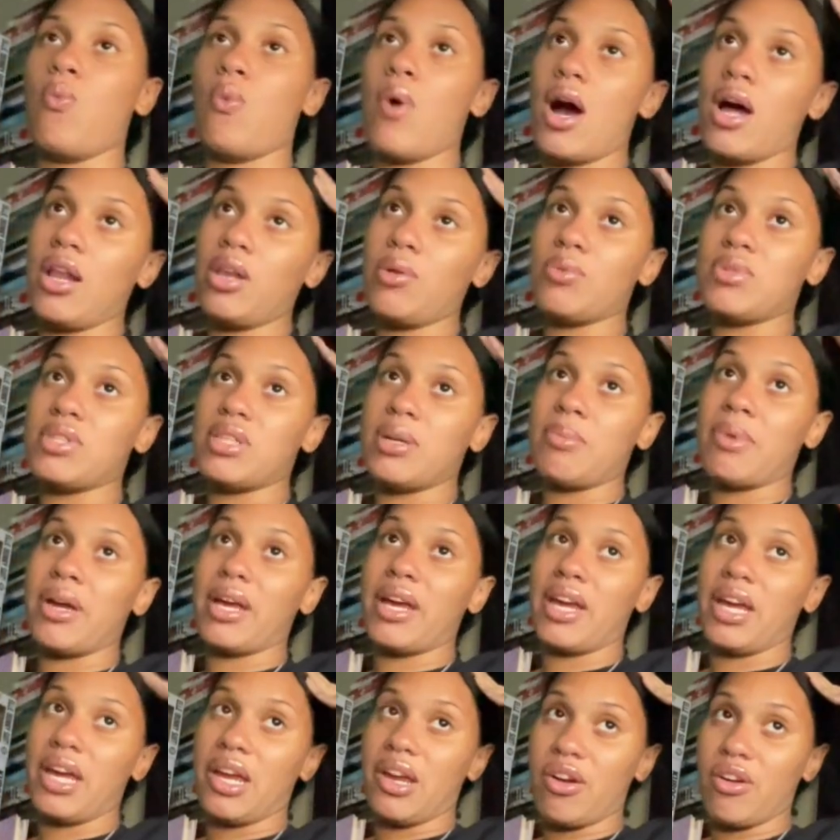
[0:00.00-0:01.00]
it was in my
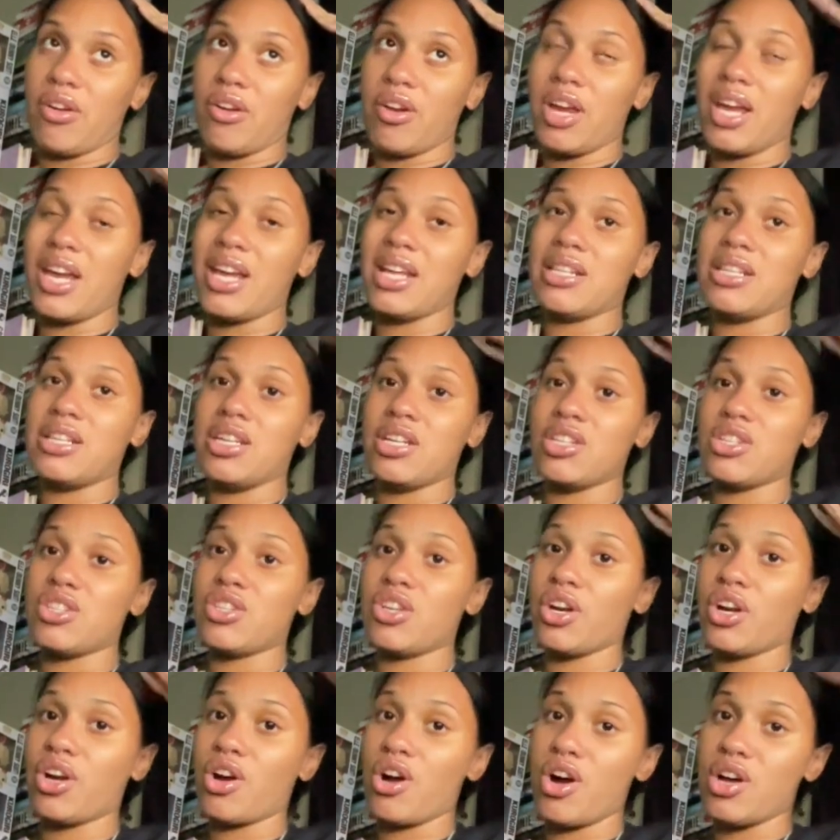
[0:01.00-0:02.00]
hair, it did
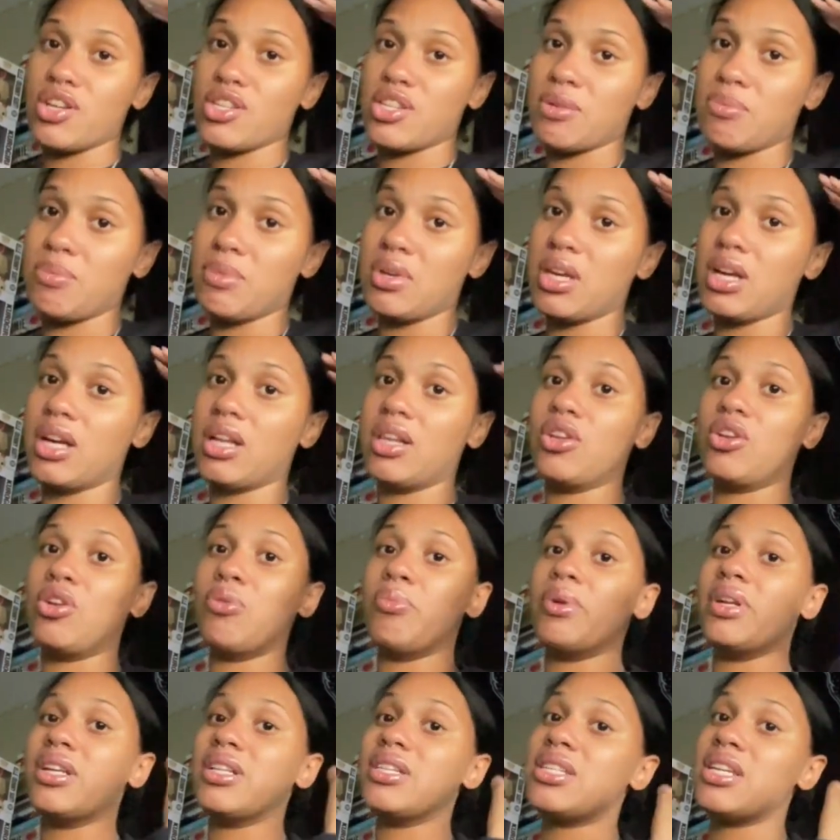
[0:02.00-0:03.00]
start causing me a little
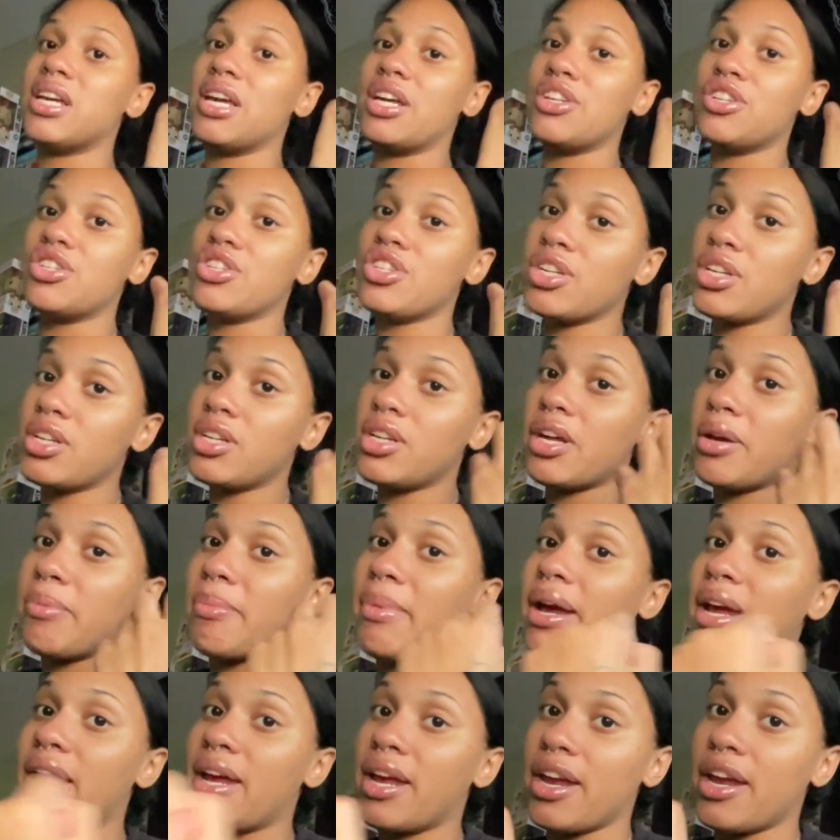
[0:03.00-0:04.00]
bit of tension in my
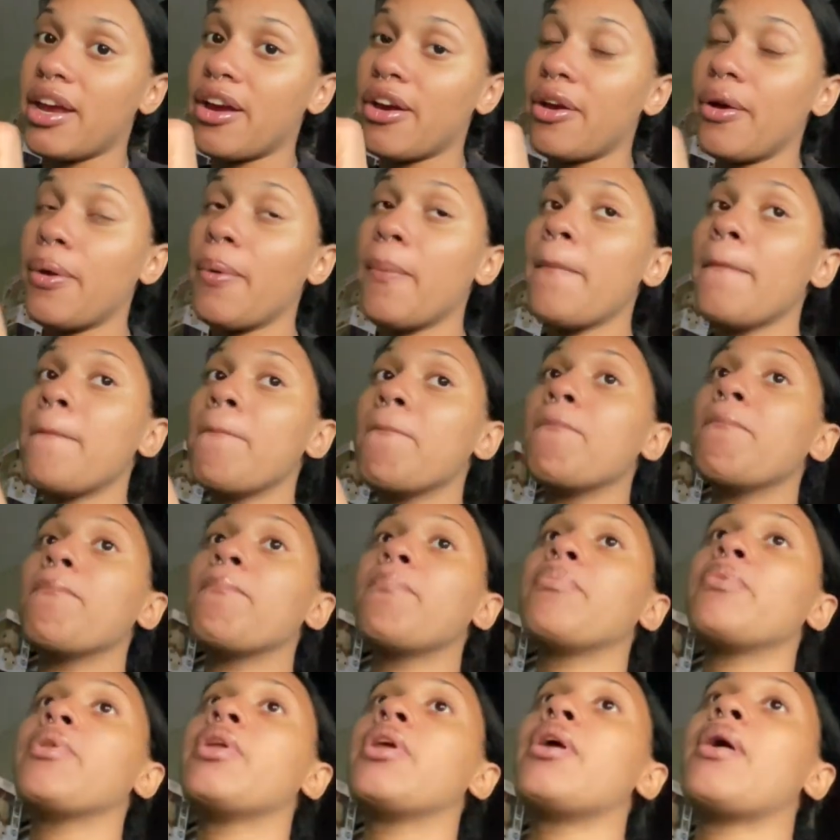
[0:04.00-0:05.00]
hair.
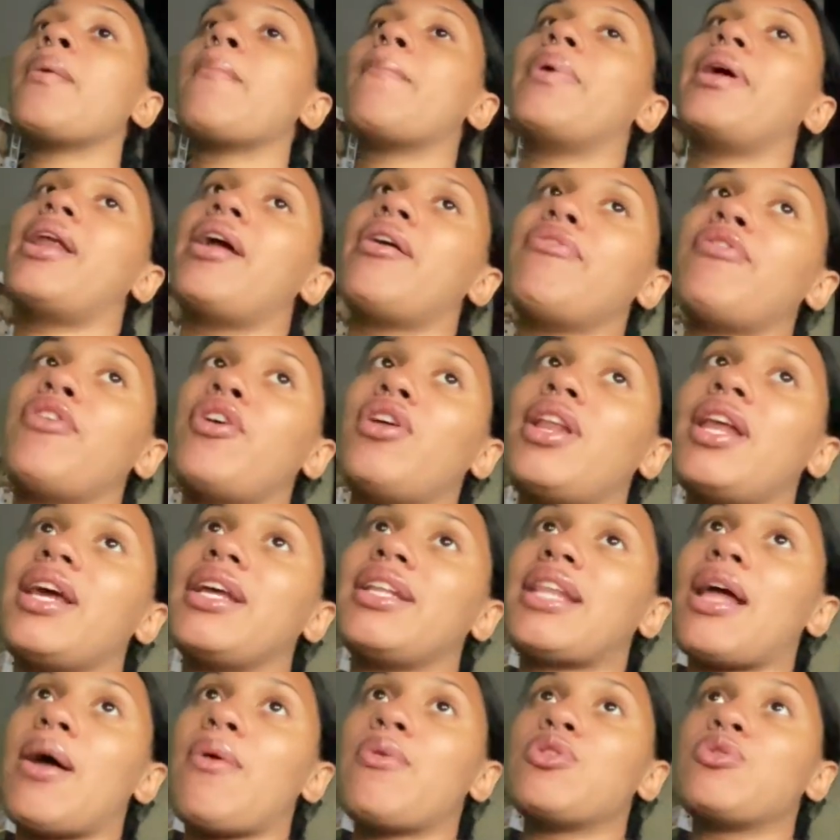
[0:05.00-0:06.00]
But I felt like
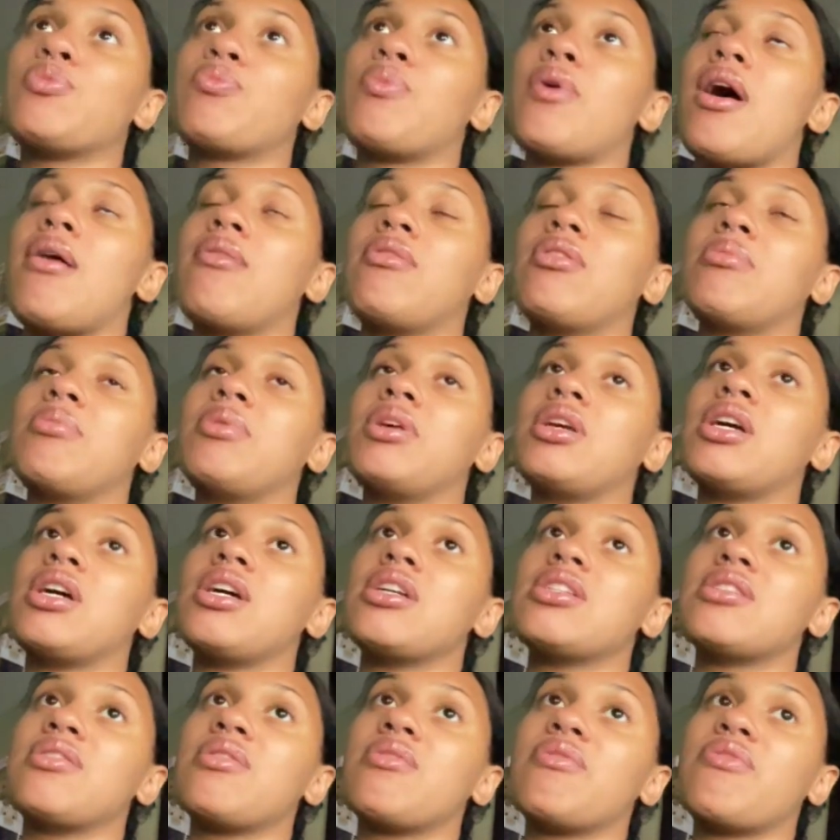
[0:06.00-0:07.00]
that was probably because
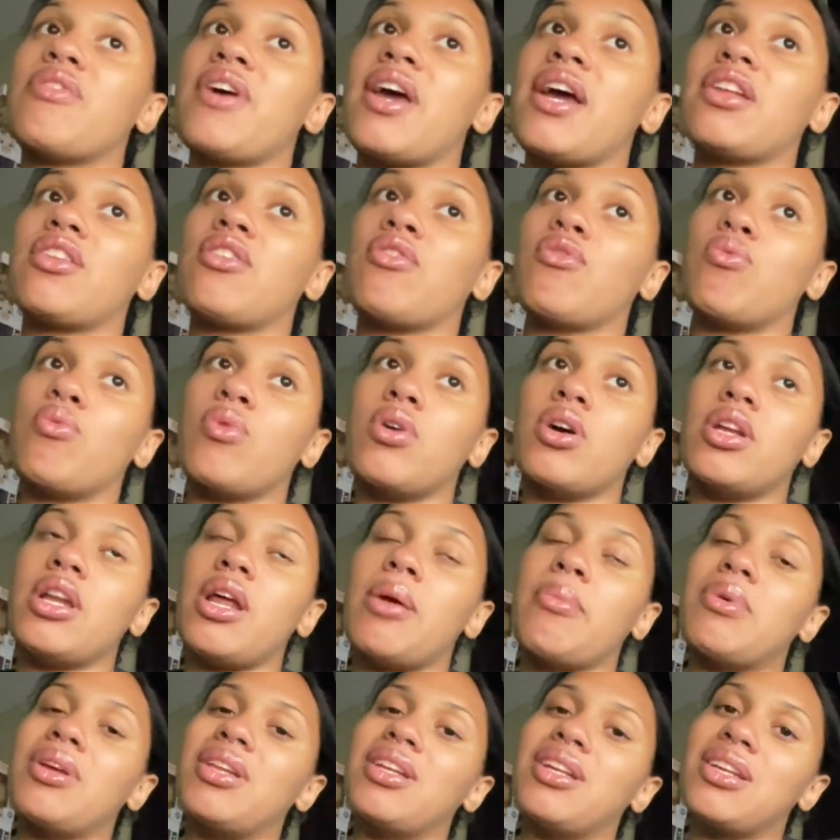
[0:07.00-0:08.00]
of the fact of, one, I
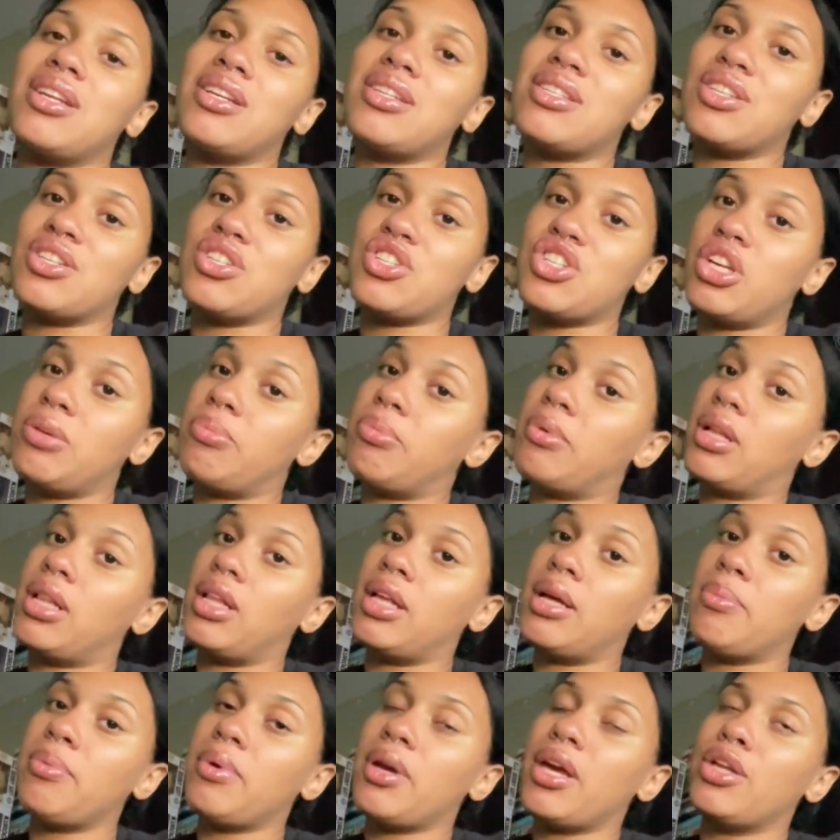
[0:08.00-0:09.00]
mean, it is a cheap
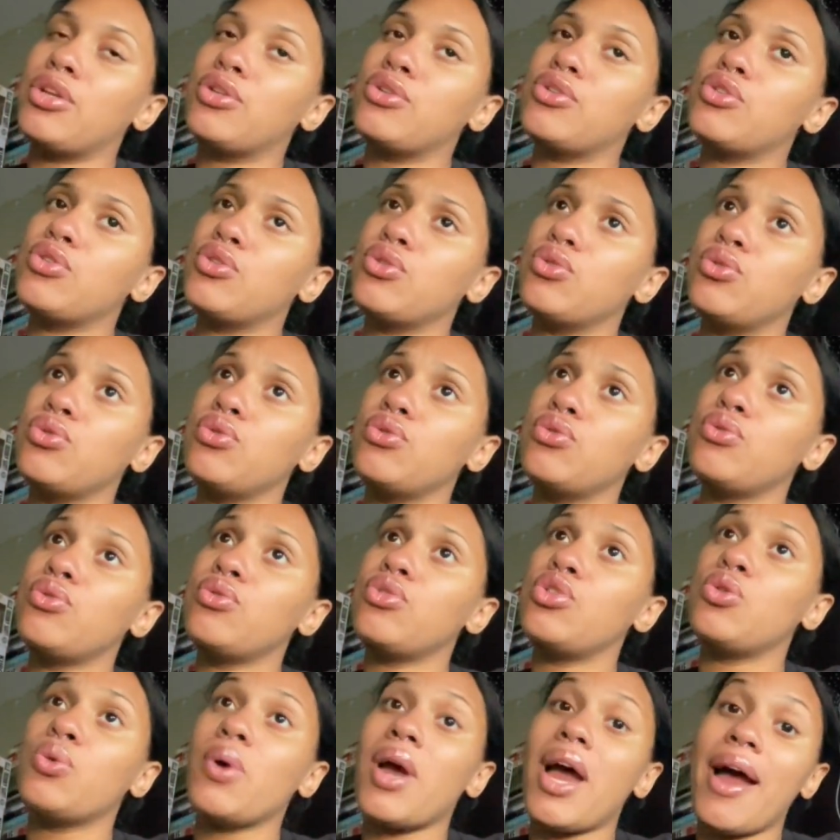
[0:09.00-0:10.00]
clip, and two,
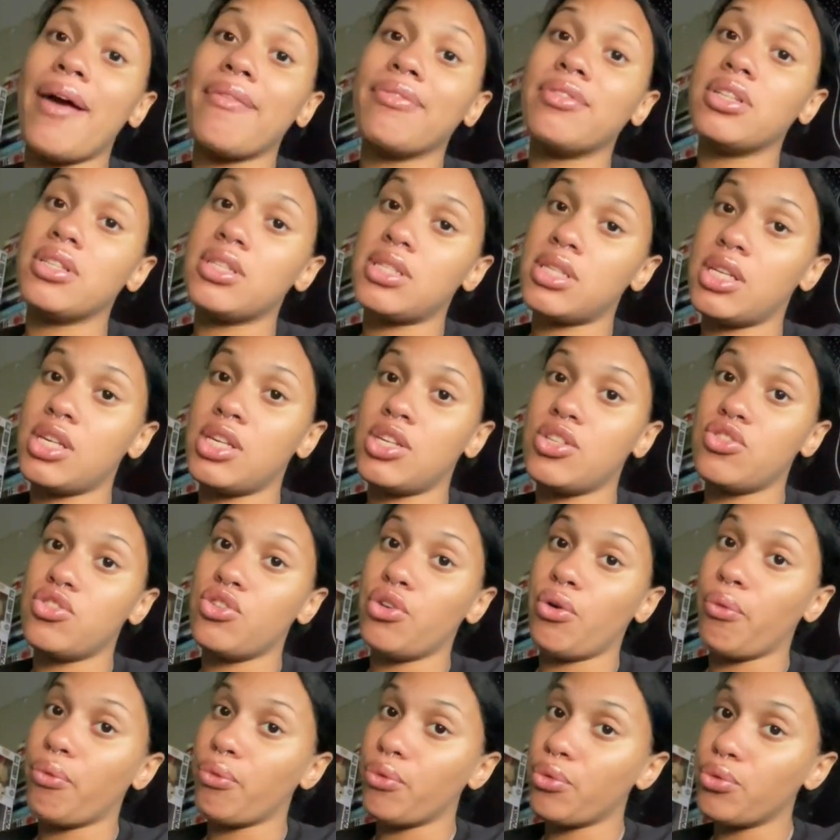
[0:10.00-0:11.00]
you have to tease your
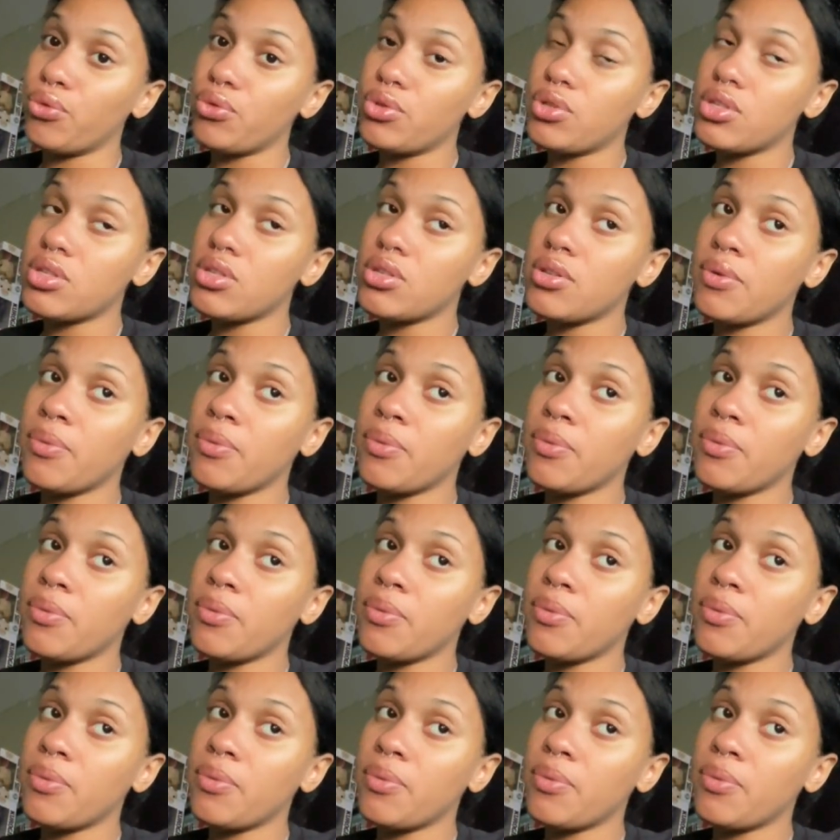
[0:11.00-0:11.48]
roots